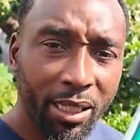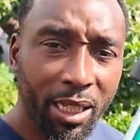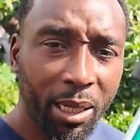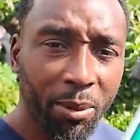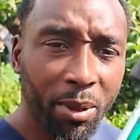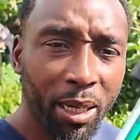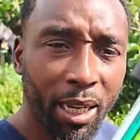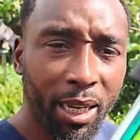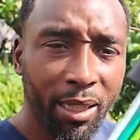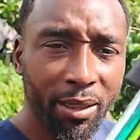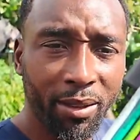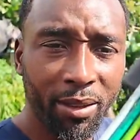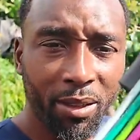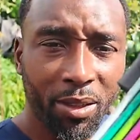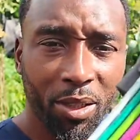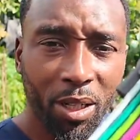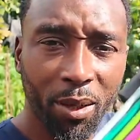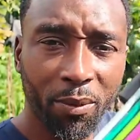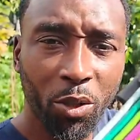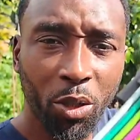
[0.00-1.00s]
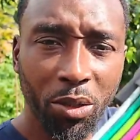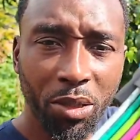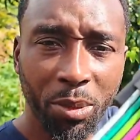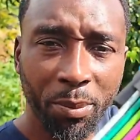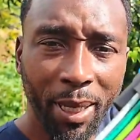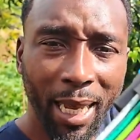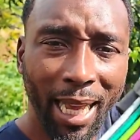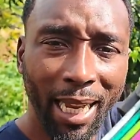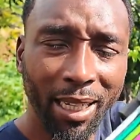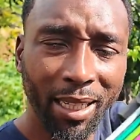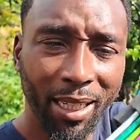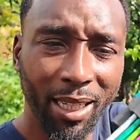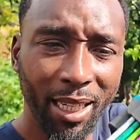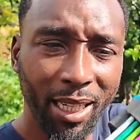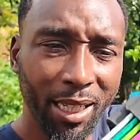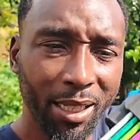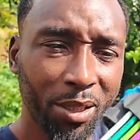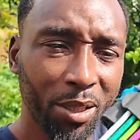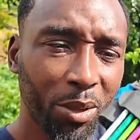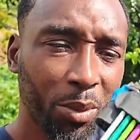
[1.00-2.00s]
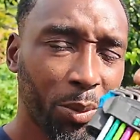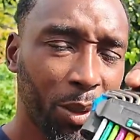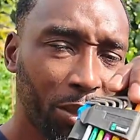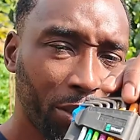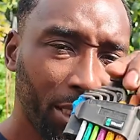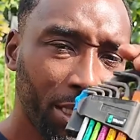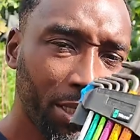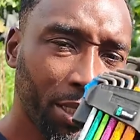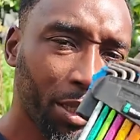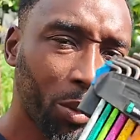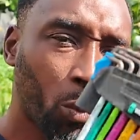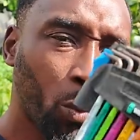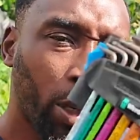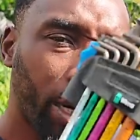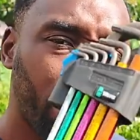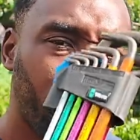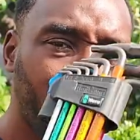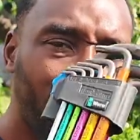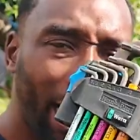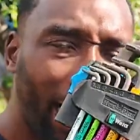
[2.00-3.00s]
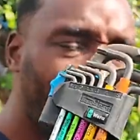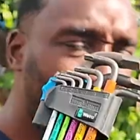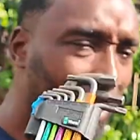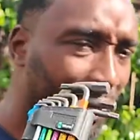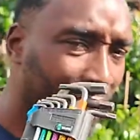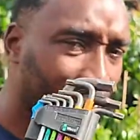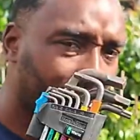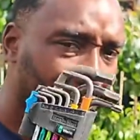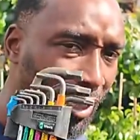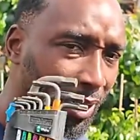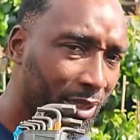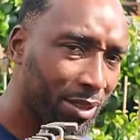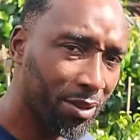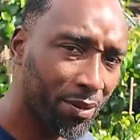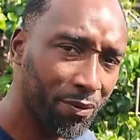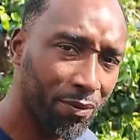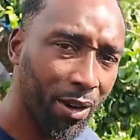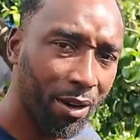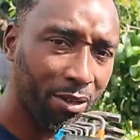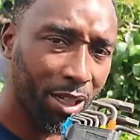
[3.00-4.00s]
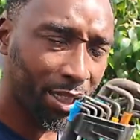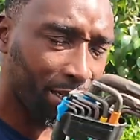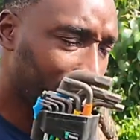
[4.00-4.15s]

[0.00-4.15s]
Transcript: keep going. So I've got some Allen keys as well. These are the wearer Allen keys, very